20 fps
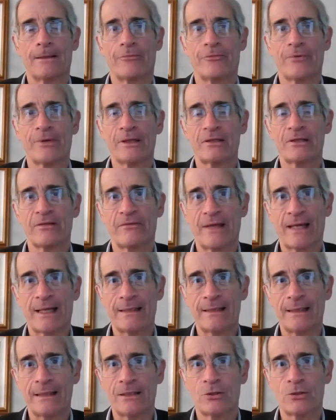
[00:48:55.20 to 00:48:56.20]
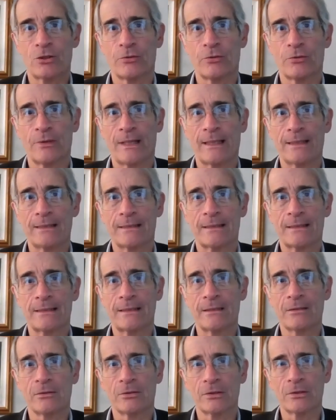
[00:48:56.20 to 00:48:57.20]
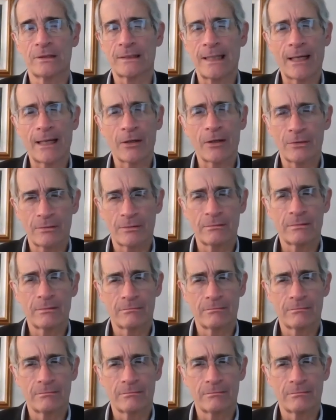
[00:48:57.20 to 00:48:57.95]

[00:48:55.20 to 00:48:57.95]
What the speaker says: things of that nature that still scared